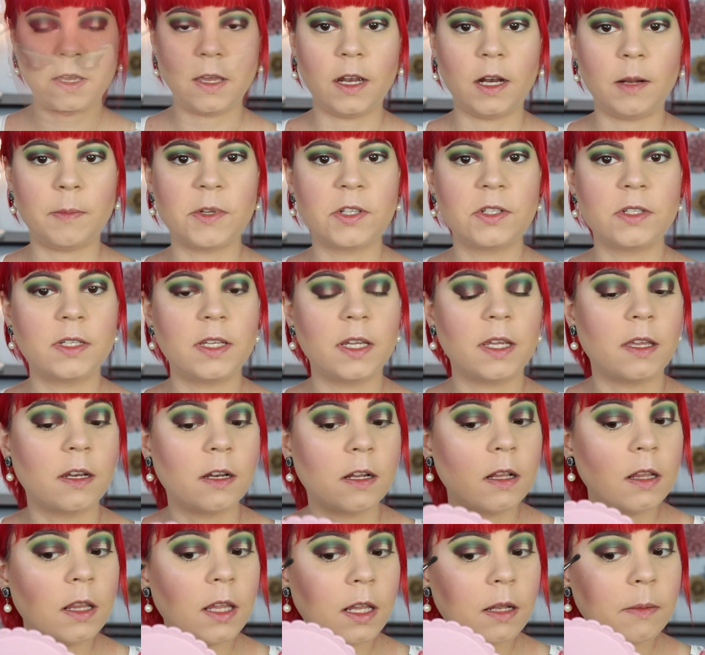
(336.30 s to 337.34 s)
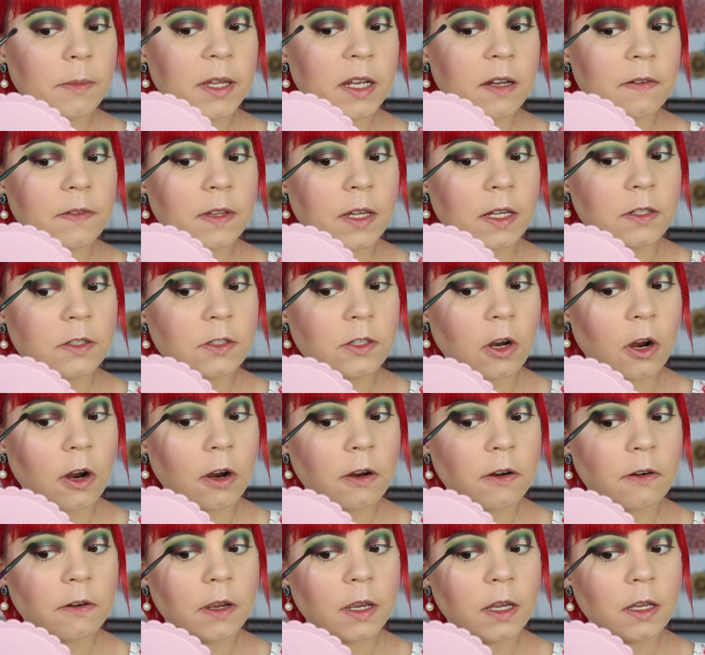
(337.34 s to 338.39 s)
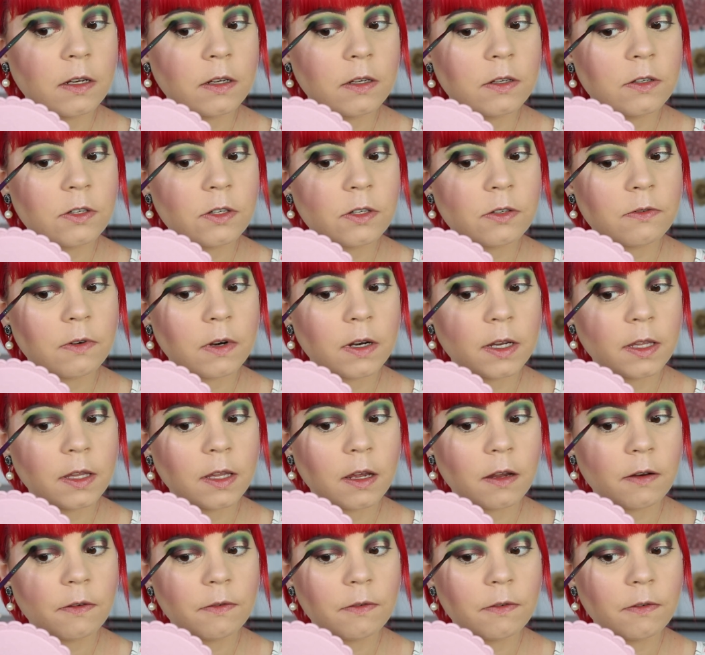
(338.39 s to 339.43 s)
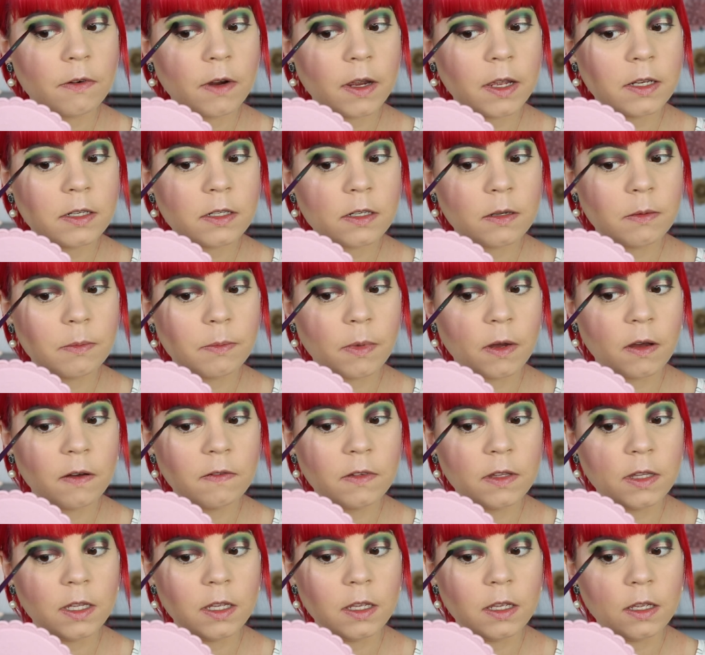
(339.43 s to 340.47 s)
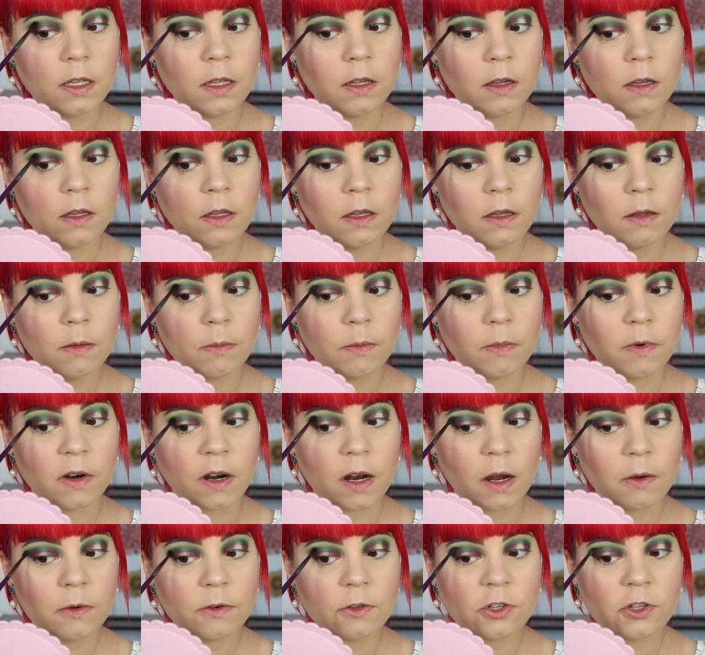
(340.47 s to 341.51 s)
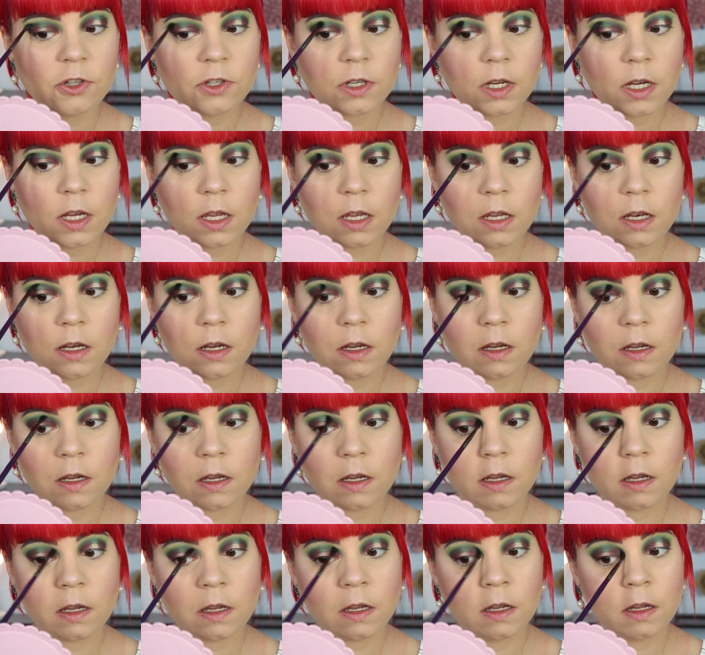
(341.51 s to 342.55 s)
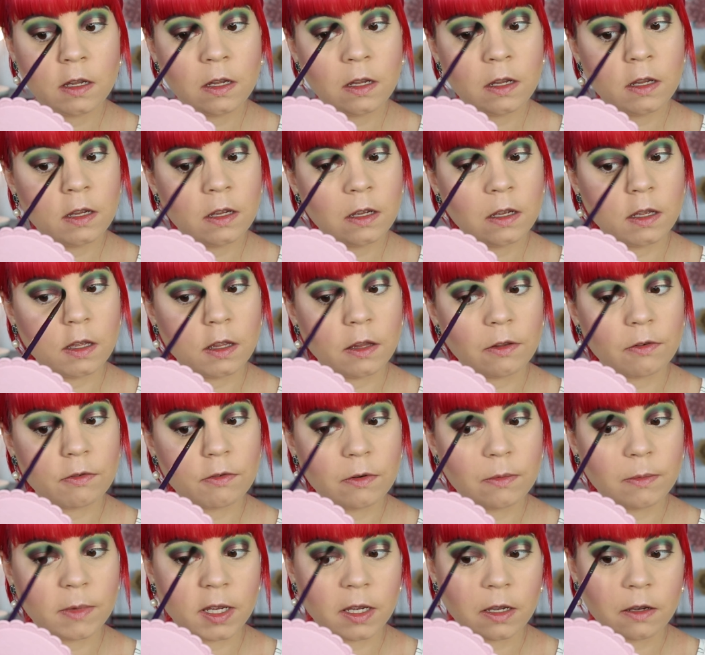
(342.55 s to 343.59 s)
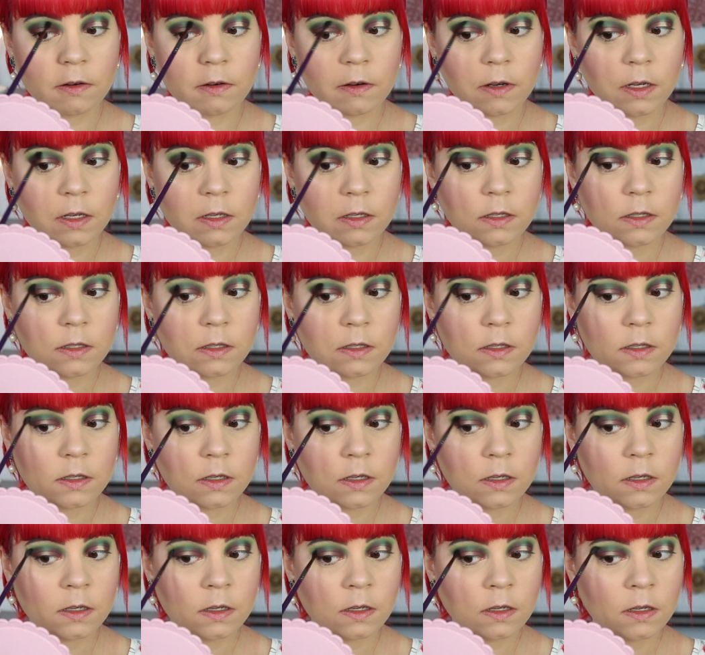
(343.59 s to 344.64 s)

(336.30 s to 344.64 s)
And I'm also taking a little bit of that dark green and just running that right above the brown shade and through my crease.